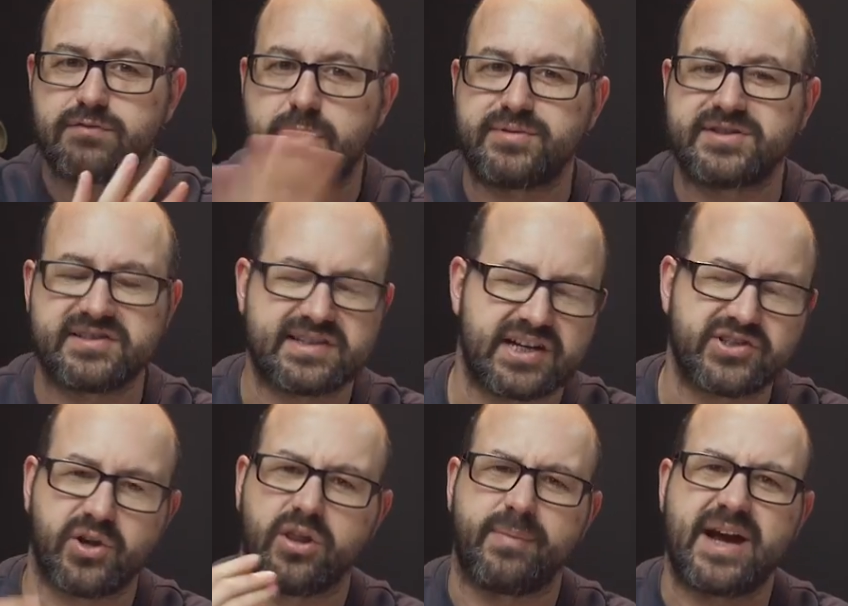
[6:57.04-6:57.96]
the
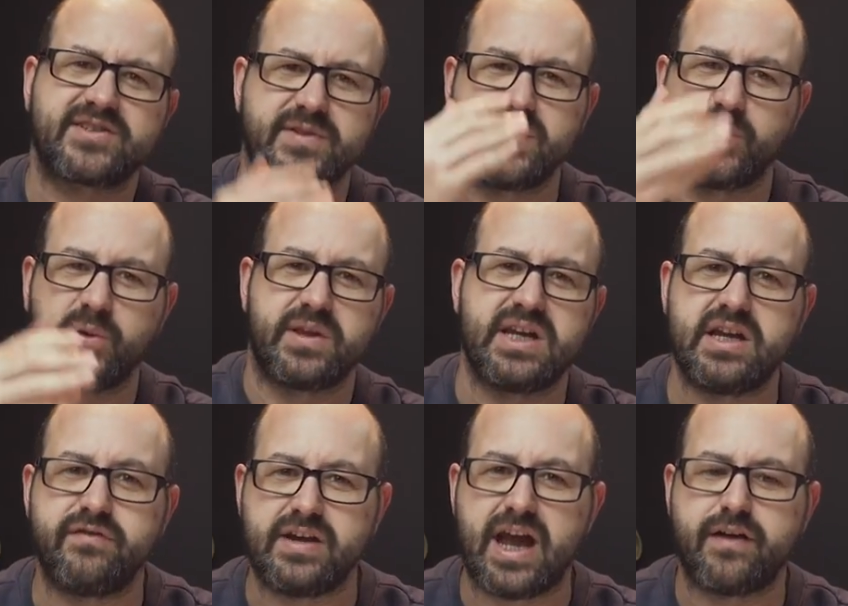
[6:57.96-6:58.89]
representation on the back screen or
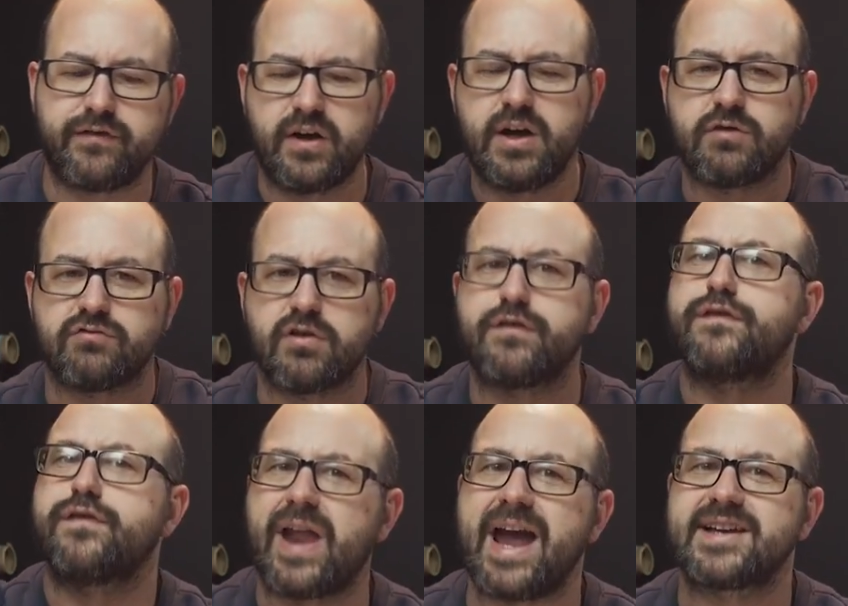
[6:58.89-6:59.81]
the EVF
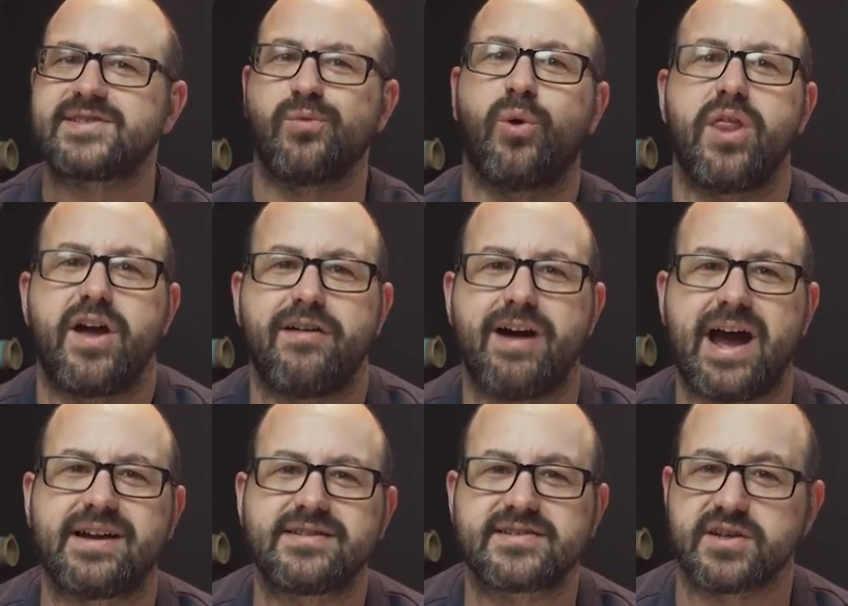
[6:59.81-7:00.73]
reflect what they're
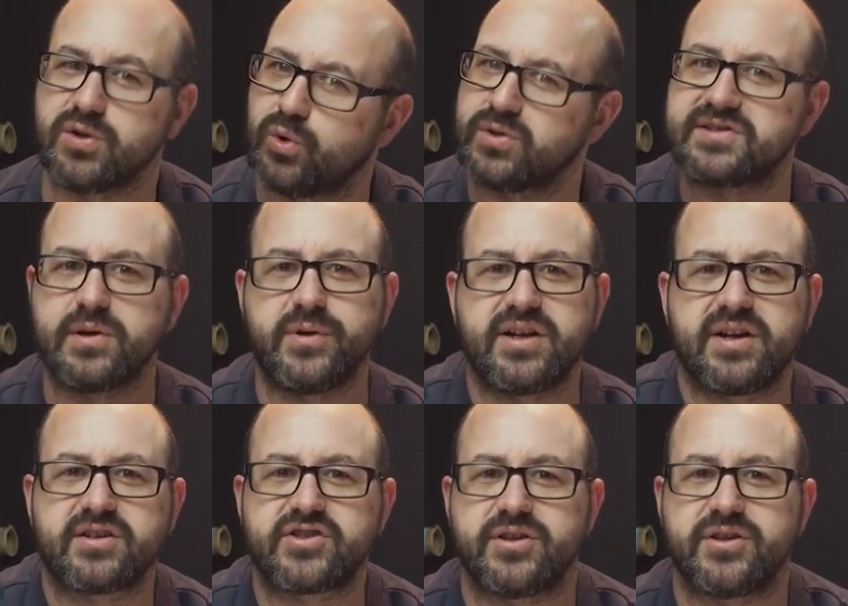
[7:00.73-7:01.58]
at, so you always know what you're gonna